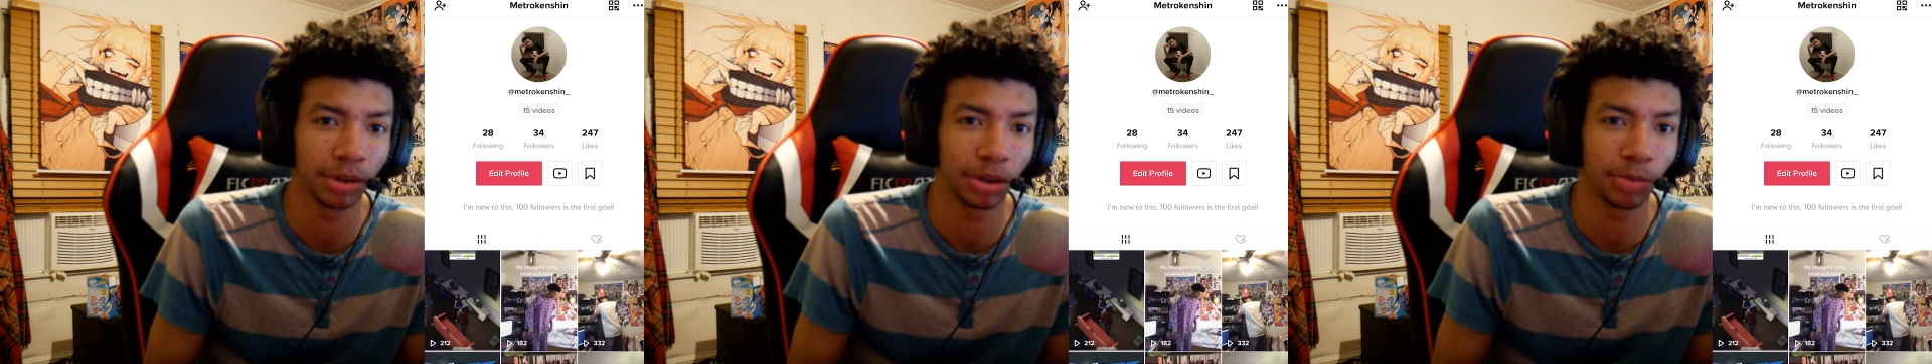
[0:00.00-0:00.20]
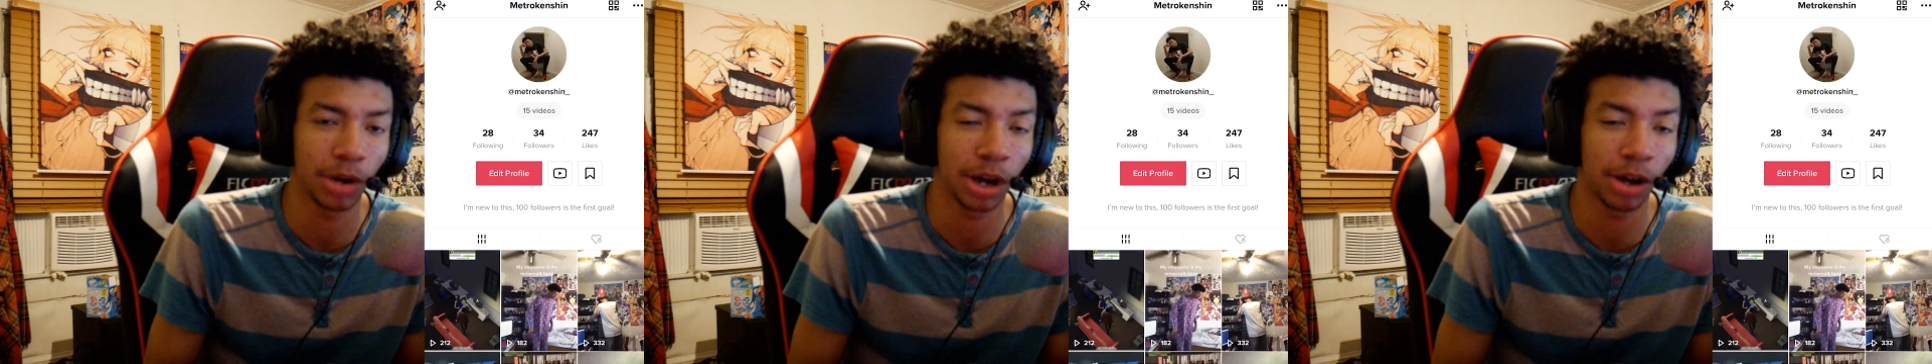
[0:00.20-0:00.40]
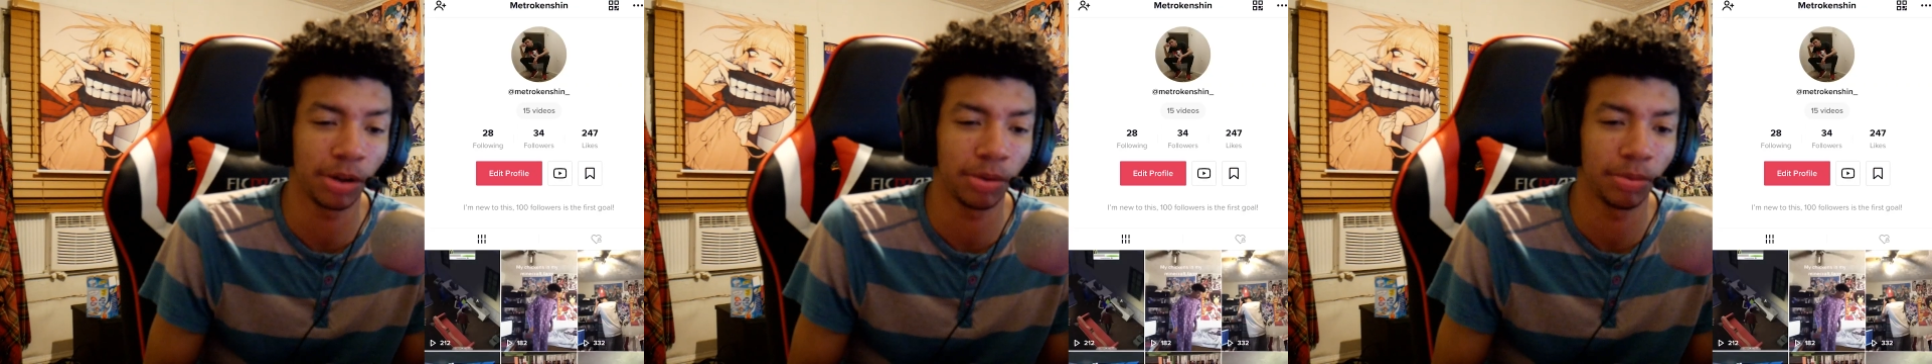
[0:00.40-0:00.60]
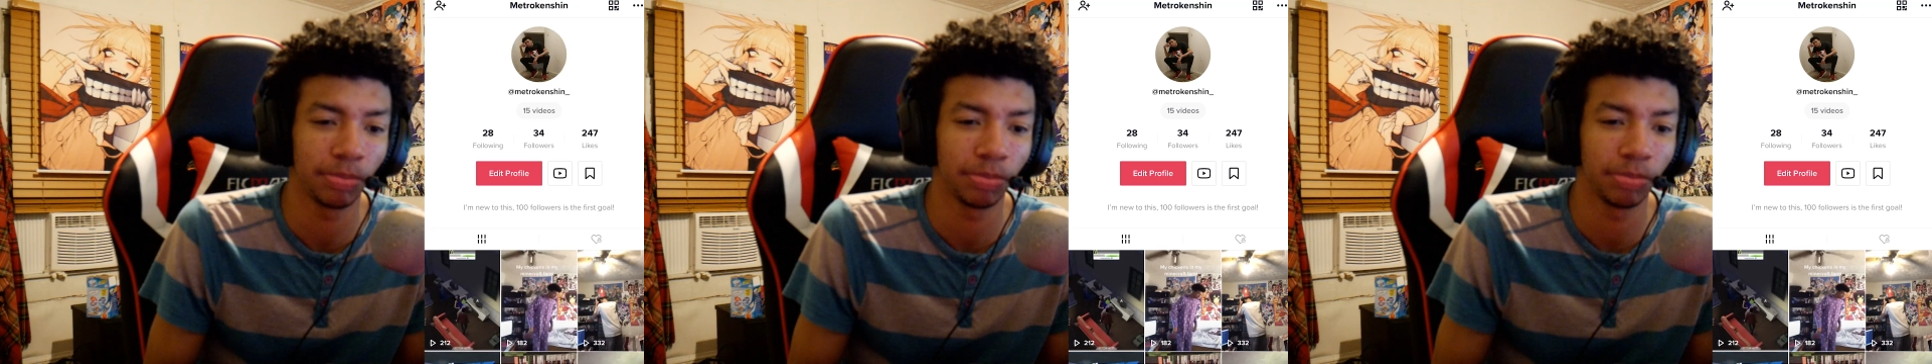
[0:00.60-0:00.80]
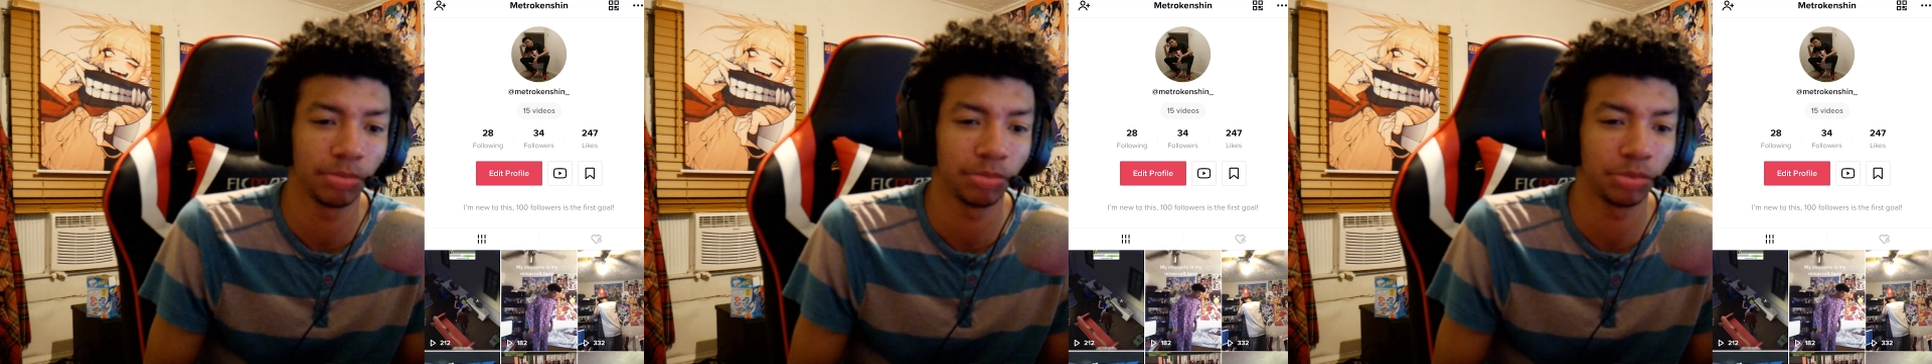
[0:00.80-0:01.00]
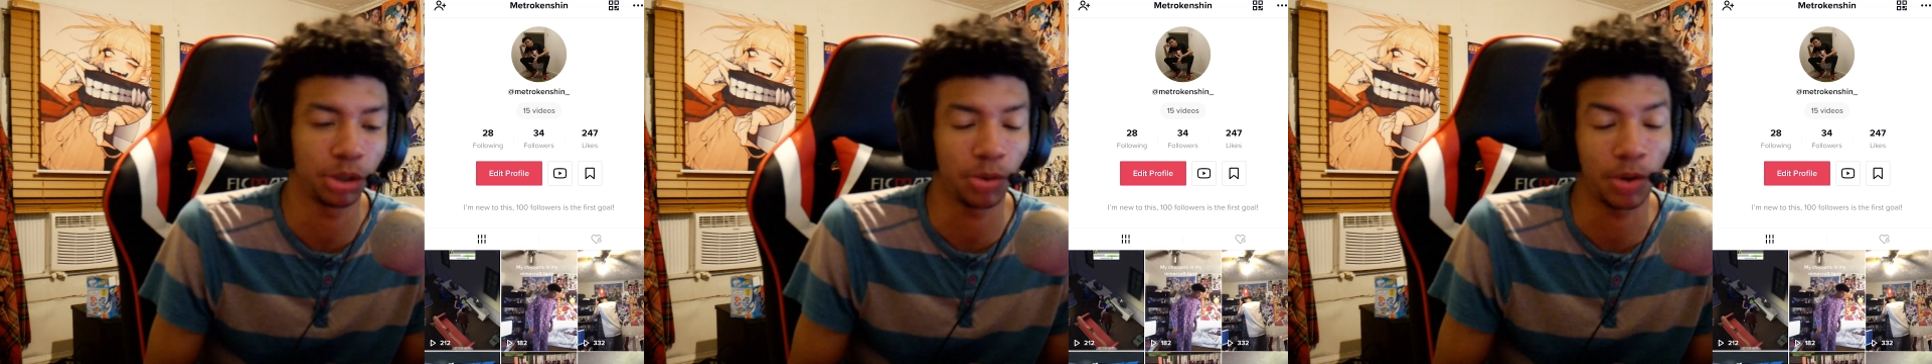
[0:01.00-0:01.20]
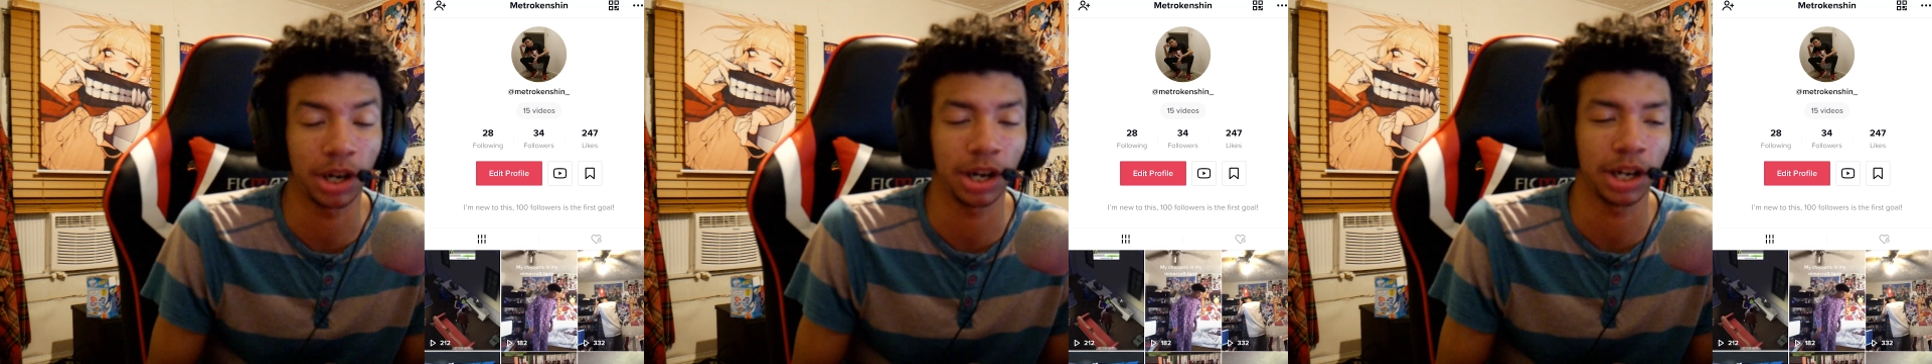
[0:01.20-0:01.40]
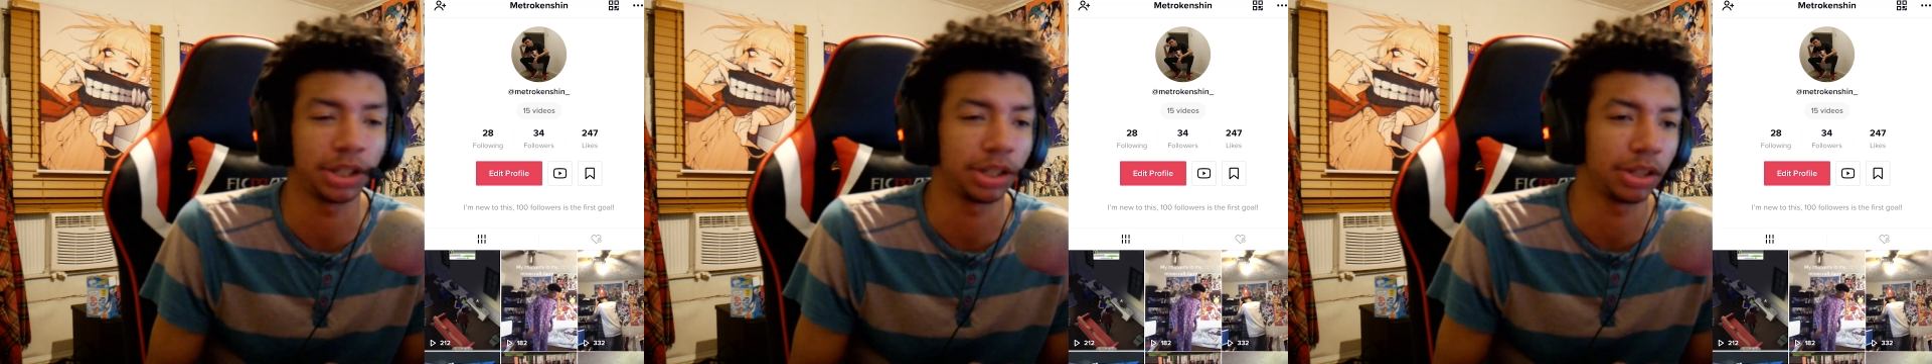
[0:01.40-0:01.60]
Well, Twitter,
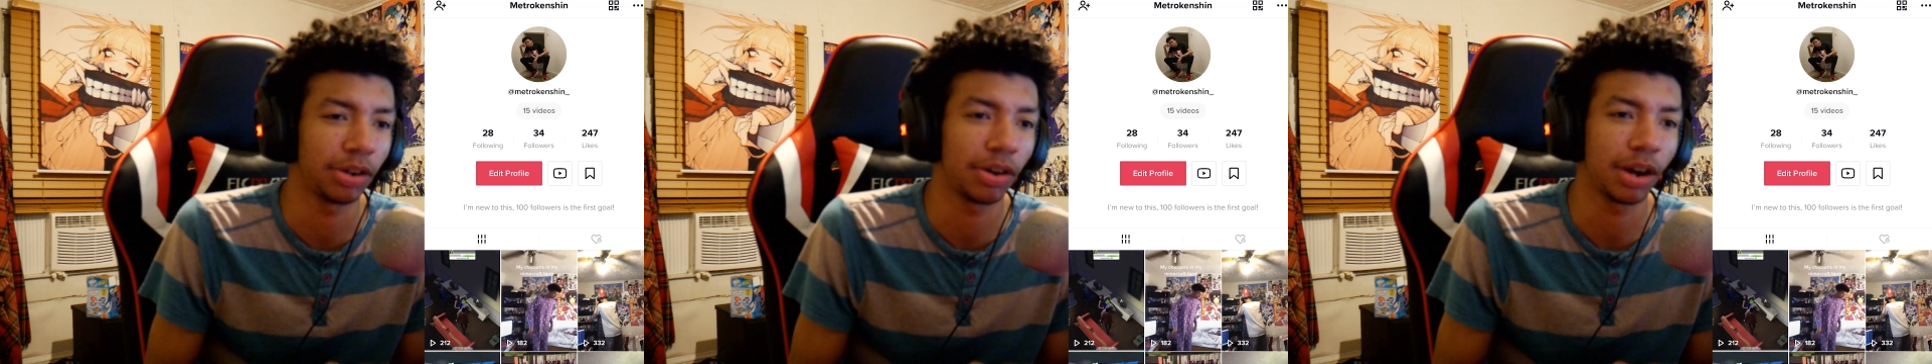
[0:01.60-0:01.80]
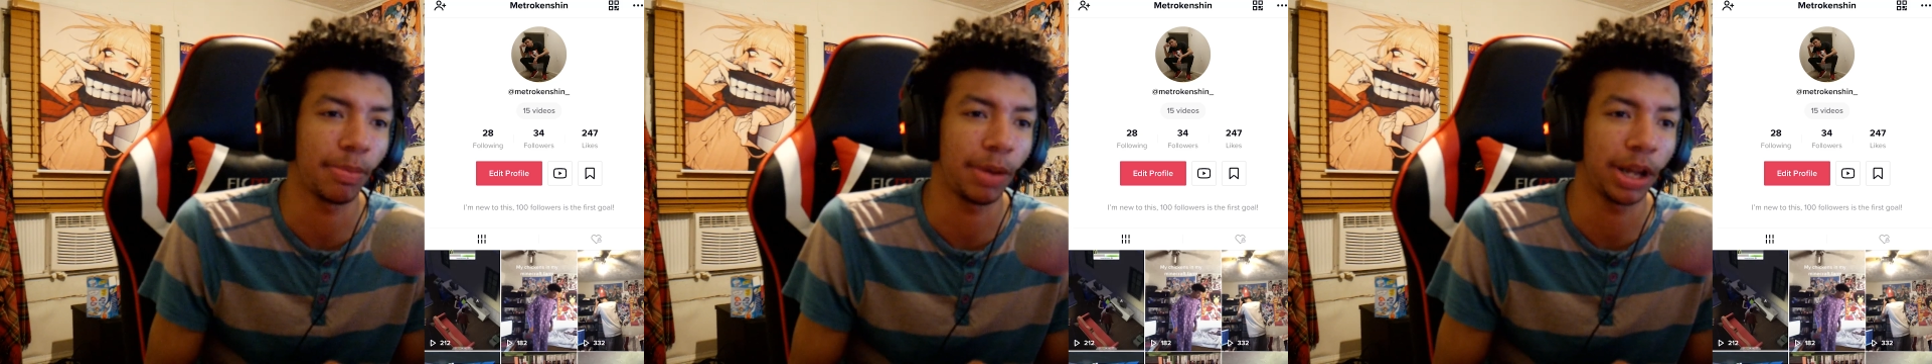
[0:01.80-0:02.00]
Instagram,